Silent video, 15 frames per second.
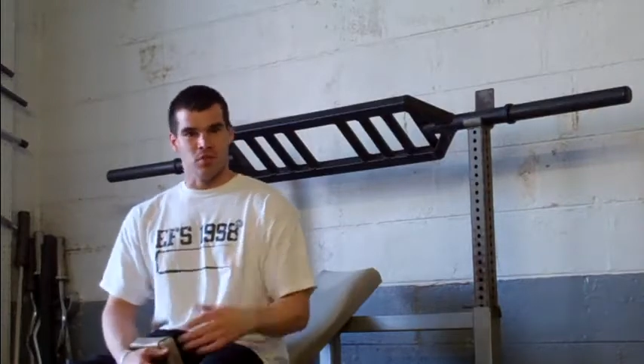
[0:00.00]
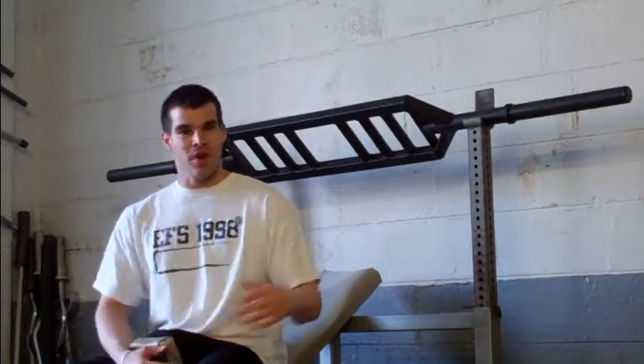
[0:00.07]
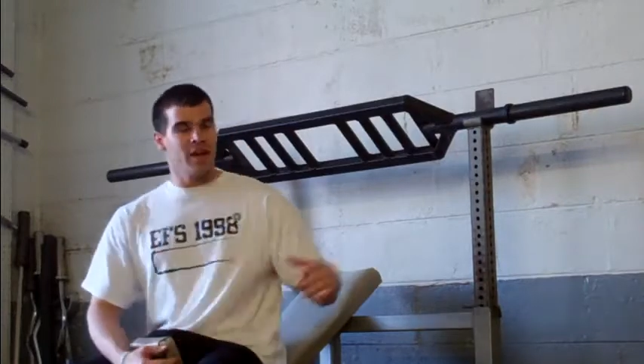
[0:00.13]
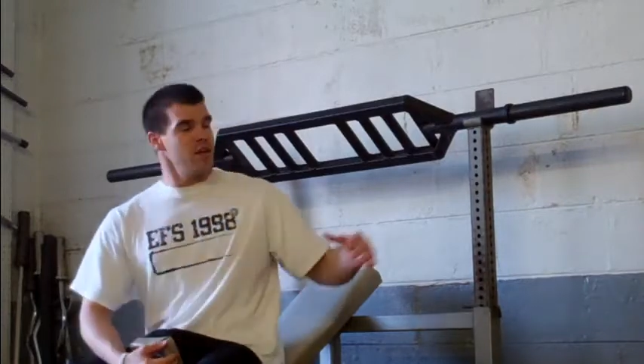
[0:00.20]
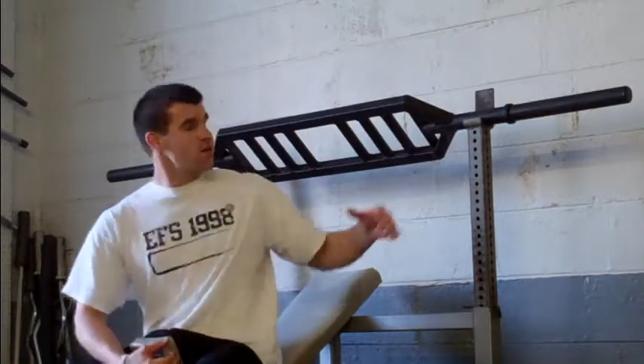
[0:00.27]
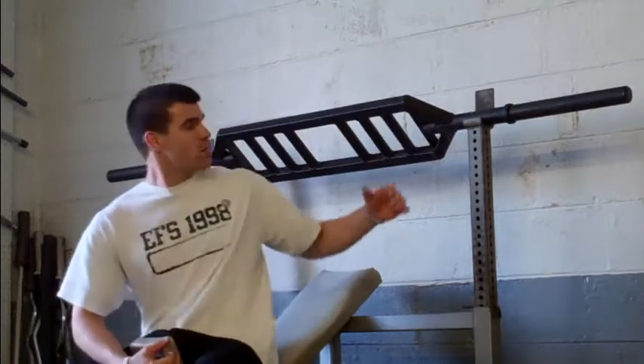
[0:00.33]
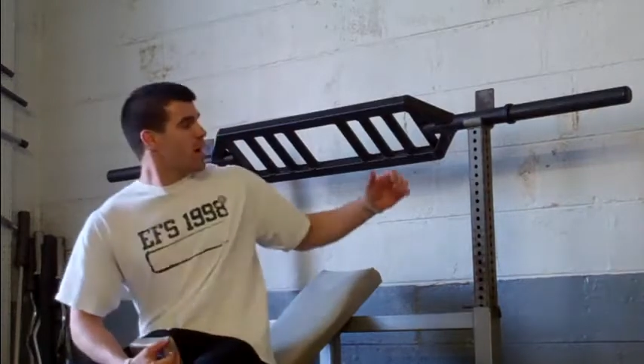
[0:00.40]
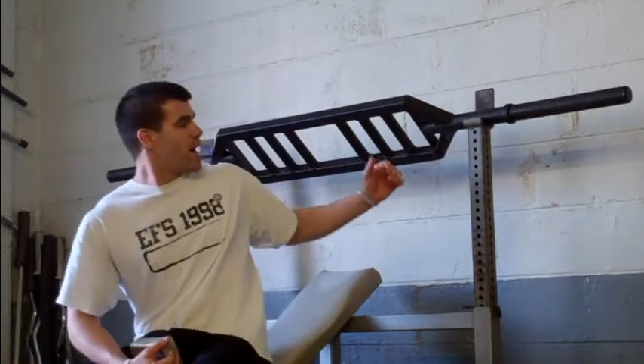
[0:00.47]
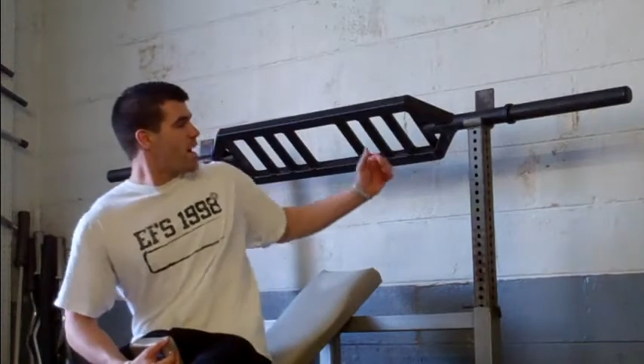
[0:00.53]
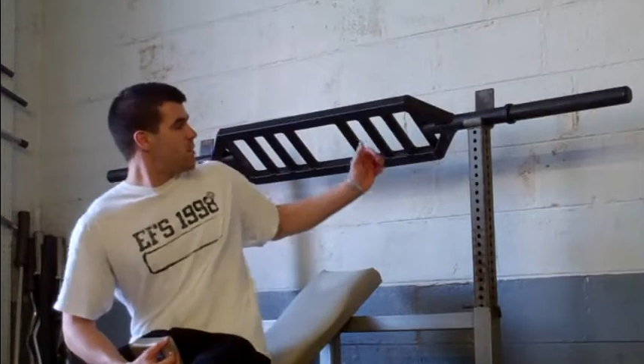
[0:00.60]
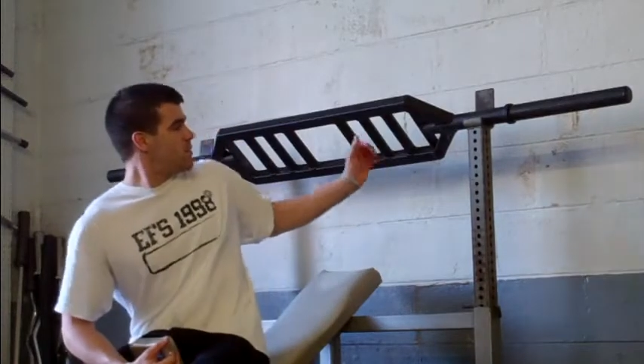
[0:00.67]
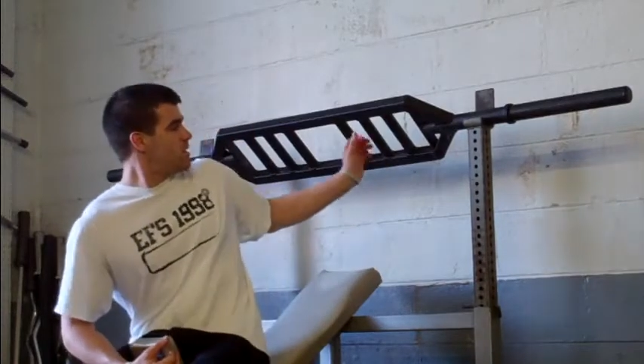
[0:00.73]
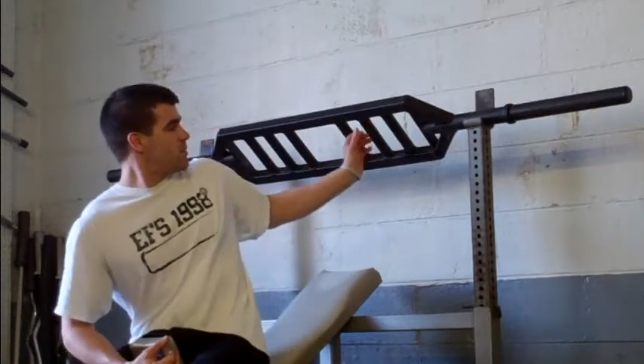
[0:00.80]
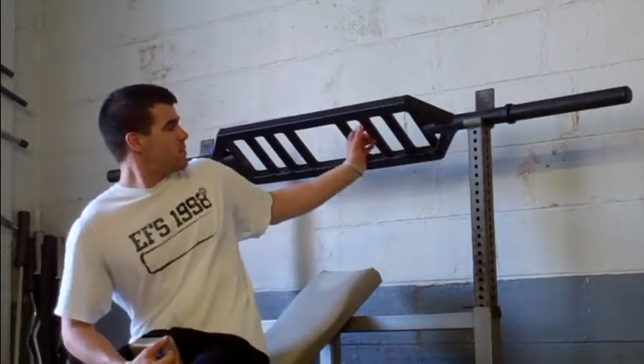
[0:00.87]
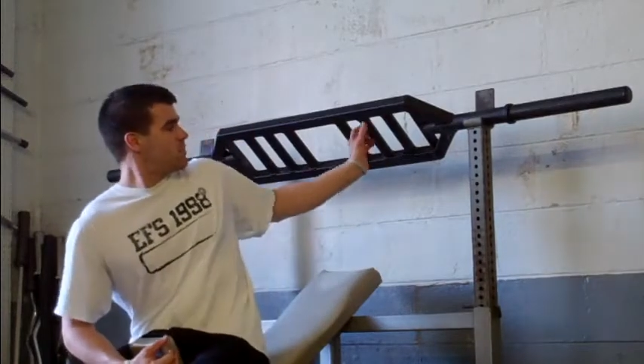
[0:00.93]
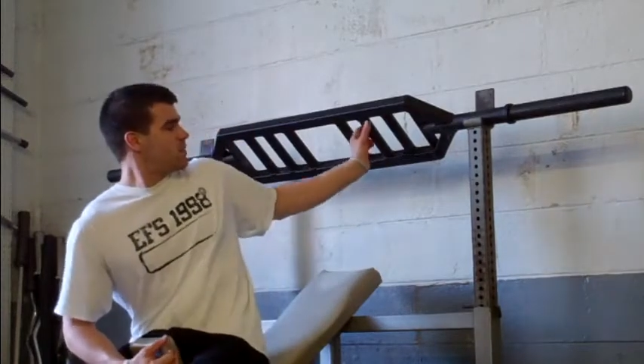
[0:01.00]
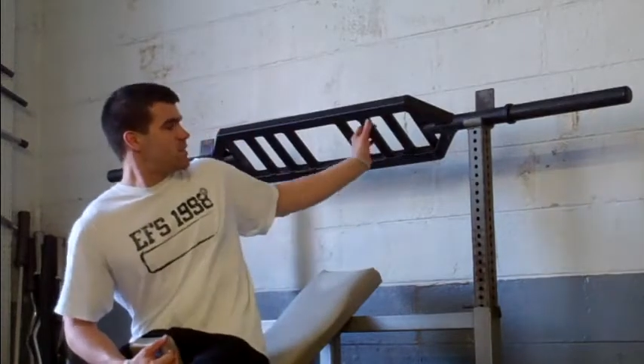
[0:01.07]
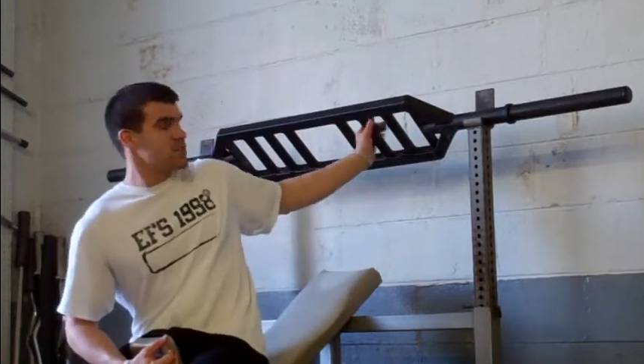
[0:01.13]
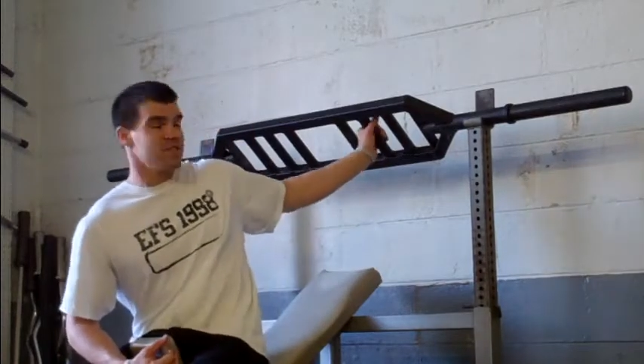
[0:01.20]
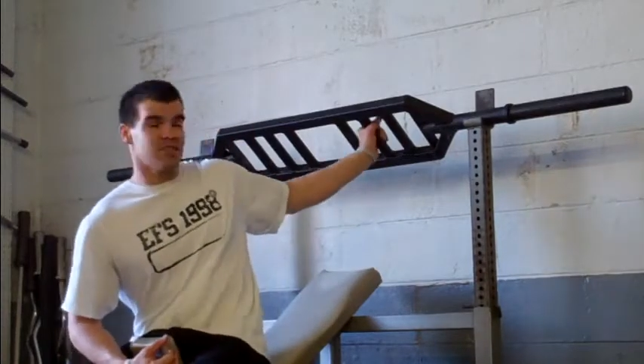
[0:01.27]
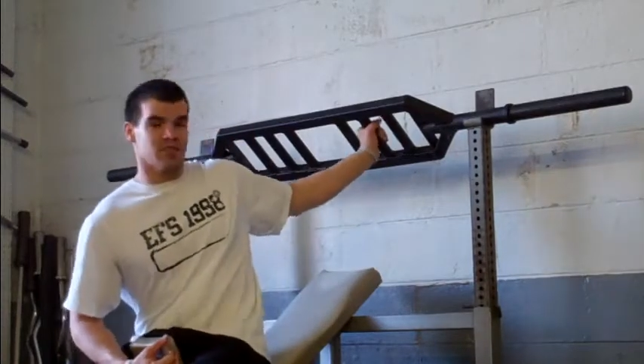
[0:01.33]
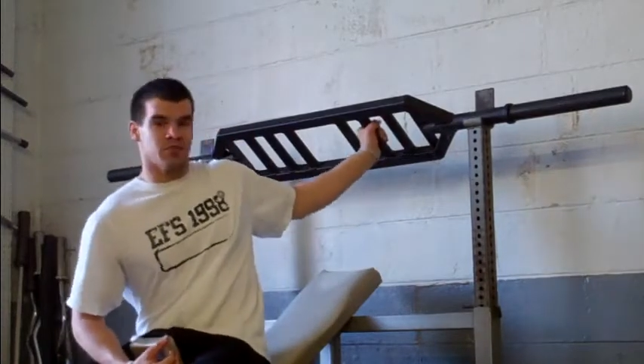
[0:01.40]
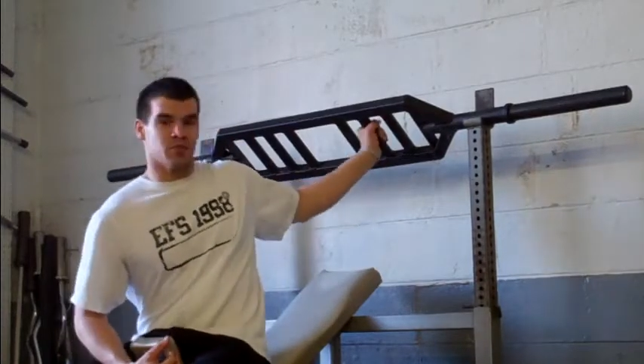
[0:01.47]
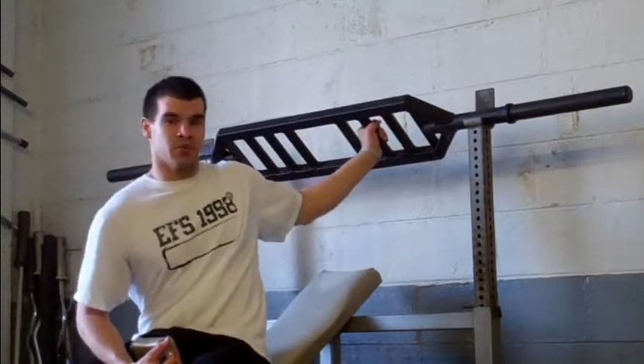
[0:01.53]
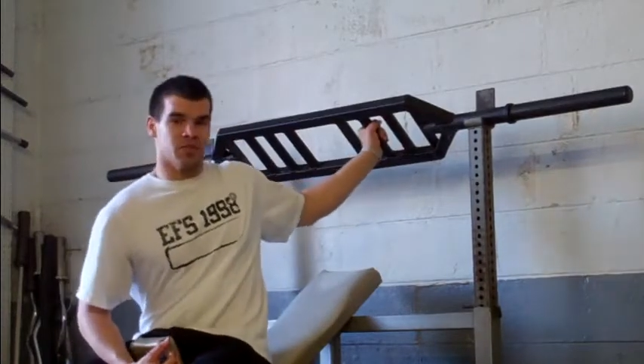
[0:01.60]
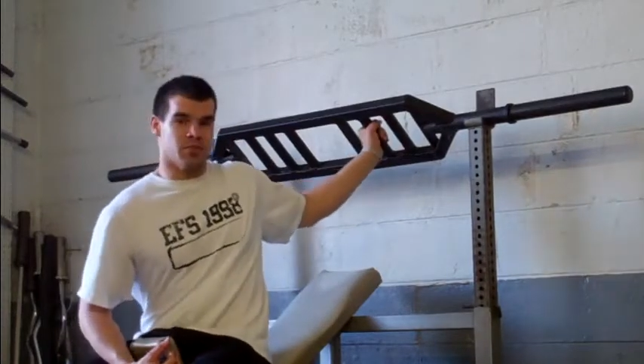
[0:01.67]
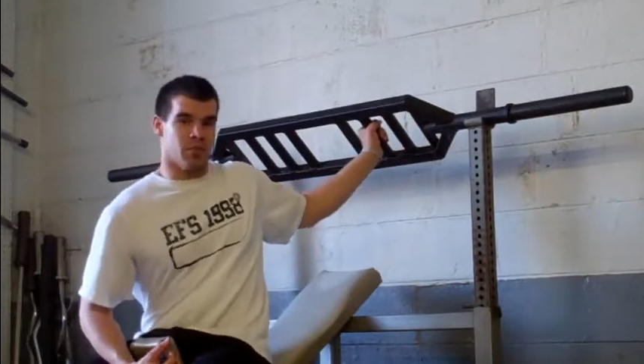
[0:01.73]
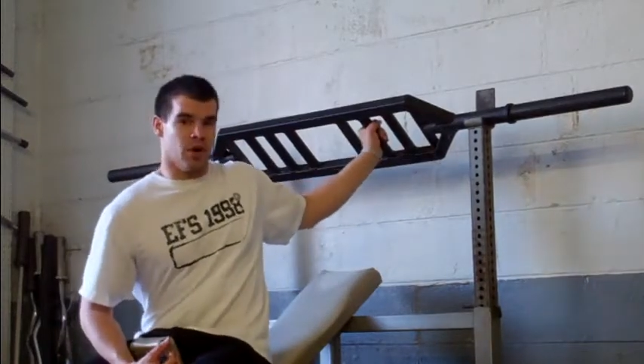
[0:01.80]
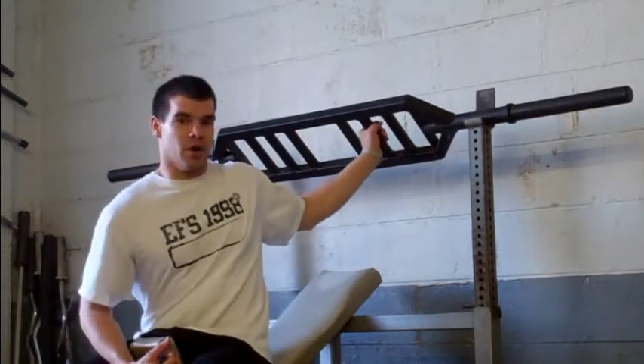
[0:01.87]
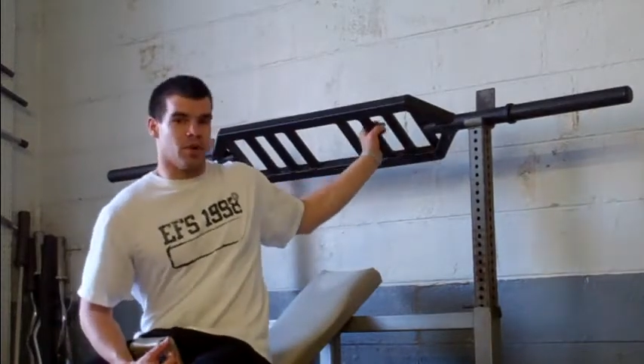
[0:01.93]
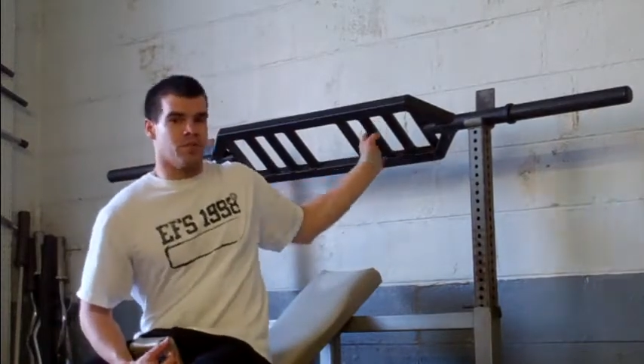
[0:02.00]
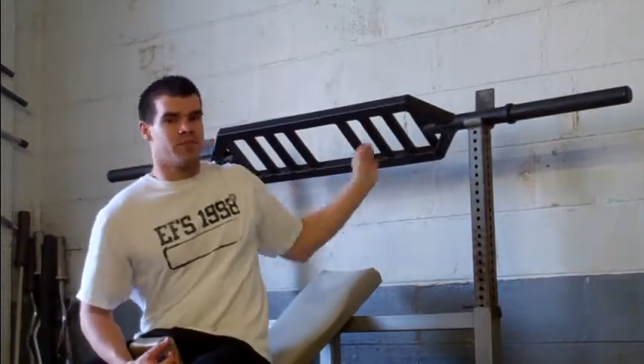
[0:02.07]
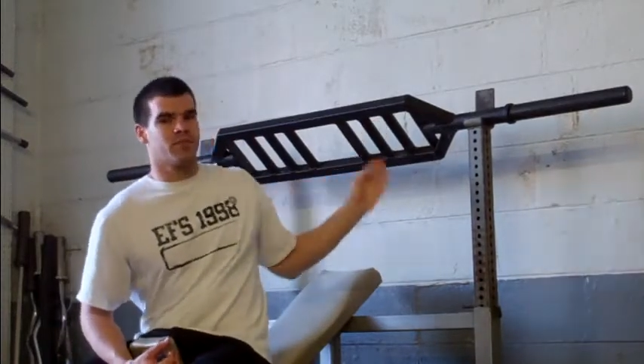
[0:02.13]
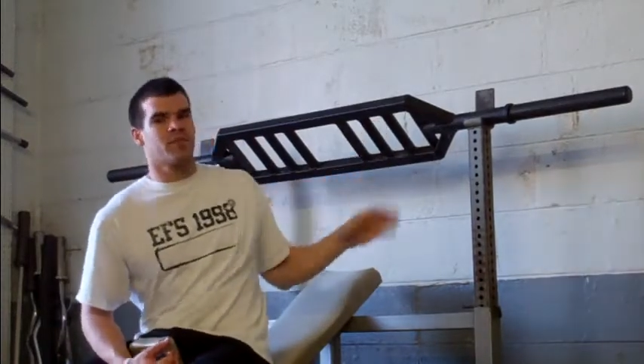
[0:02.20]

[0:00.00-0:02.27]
Right here behind me, this is a Swiss bar.